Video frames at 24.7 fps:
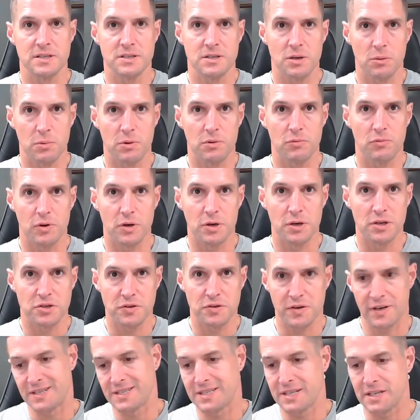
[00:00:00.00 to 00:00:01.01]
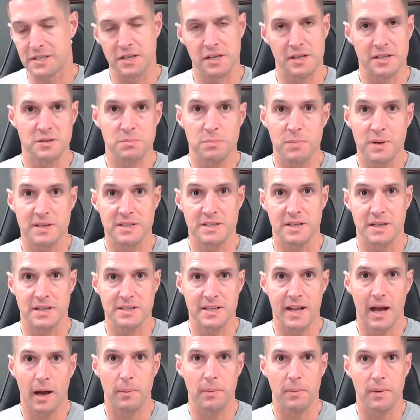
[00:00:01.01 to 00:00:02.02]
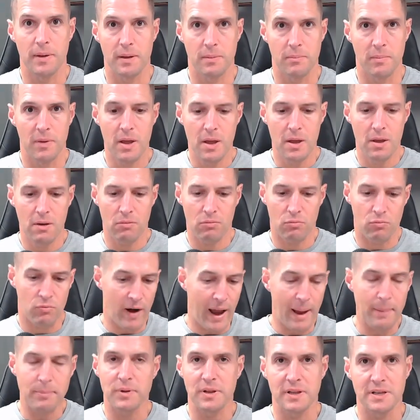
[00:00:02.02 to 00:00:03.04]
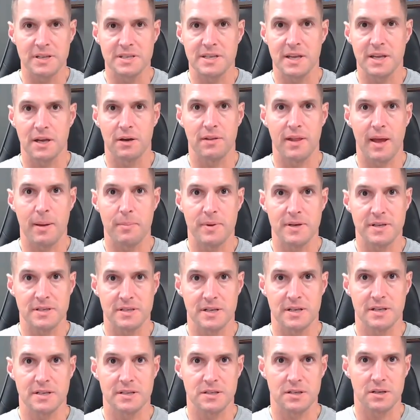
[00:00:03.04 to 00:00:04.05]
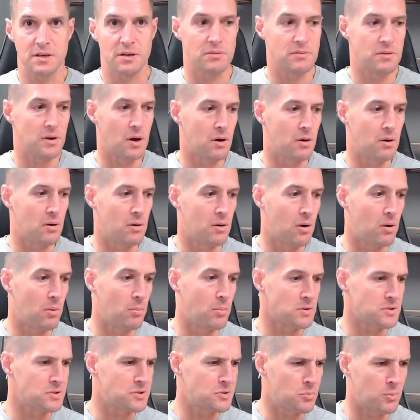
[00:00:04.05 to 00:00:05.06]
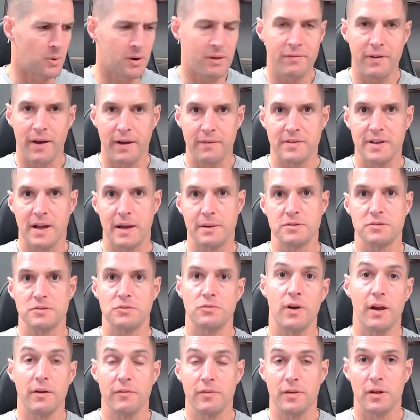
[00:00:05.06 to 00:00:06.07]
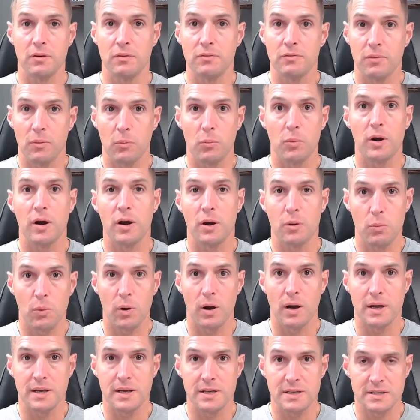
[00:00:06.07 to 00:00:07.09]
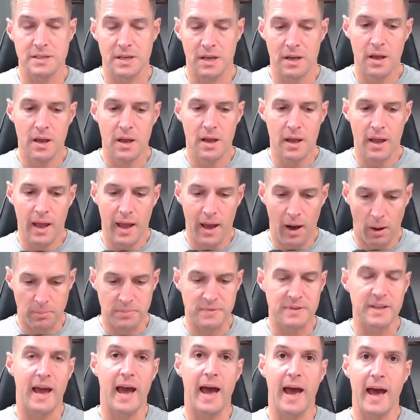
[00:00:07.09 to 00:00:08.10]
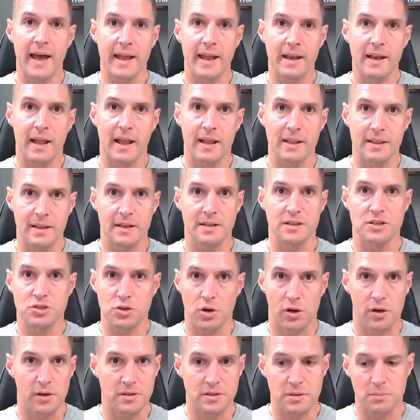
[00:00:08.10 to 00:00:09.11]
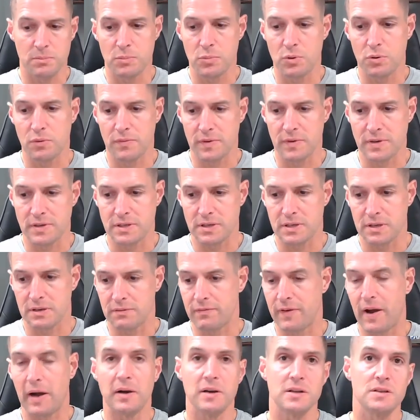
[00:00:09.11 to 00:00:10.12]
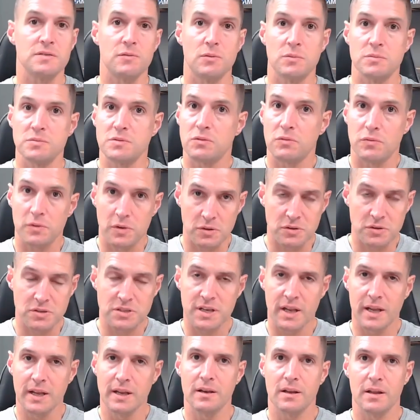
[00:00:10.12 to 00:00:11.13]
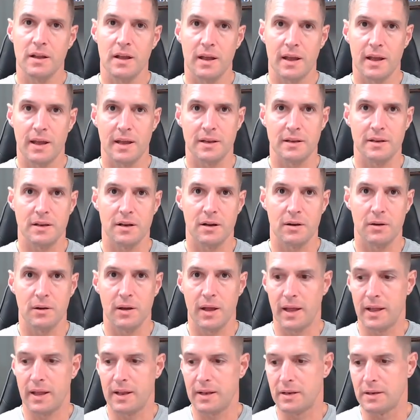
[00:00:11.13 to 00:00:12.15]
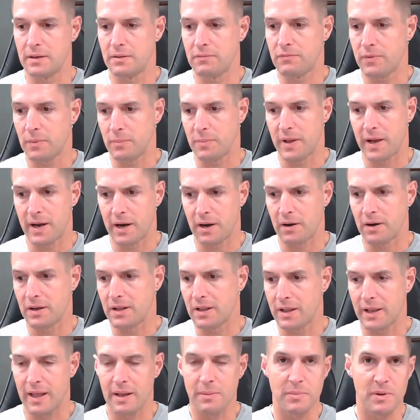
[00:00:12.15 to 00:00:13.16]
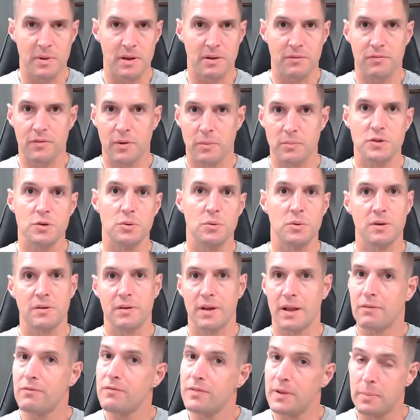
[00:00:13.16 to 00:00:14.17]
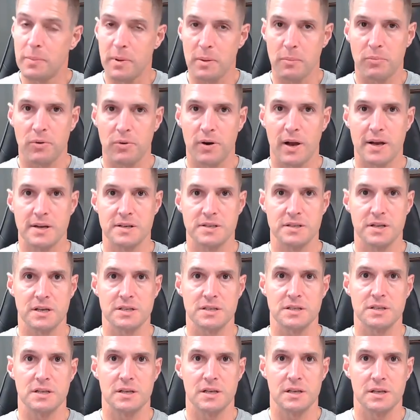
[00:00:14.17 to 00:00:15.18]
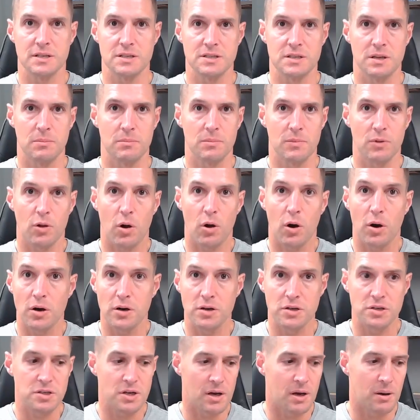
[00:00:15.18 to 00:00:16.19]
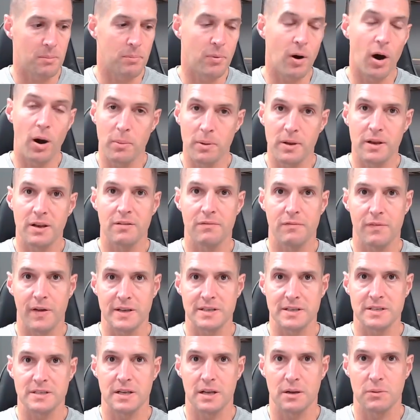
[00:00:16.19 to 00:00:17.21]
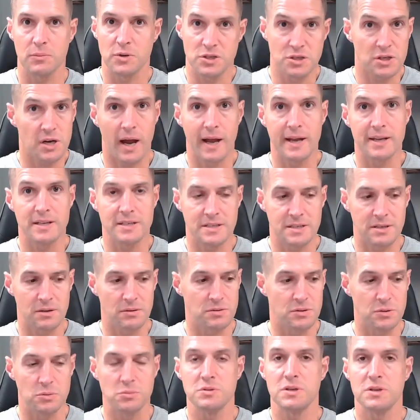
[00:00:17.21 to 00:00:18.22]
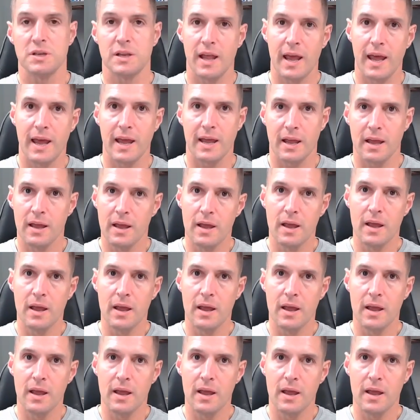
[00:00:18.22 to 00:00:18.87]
So we really transitioned his business to help him rapidly scale that business, almost 25 times revenue from where he was. Helped dad, and then started to move into various forms of real estate. And from there, it led me from doing flipping projects to some large apartment investing, which I still do today.